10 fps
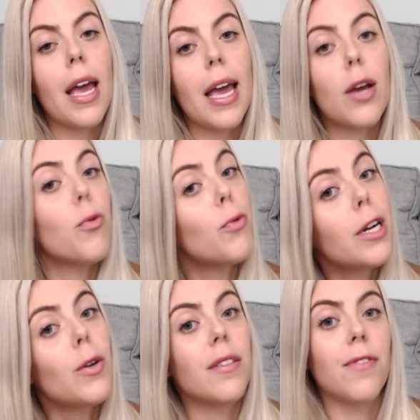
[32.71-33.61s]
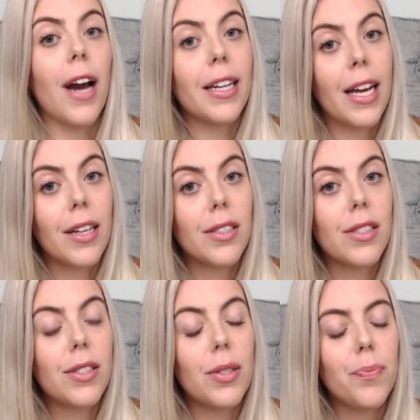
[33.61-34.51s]
a career in
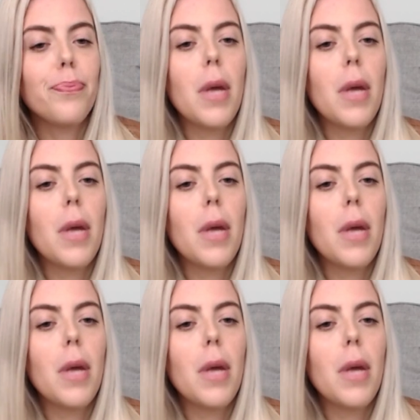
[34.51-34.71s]
finance.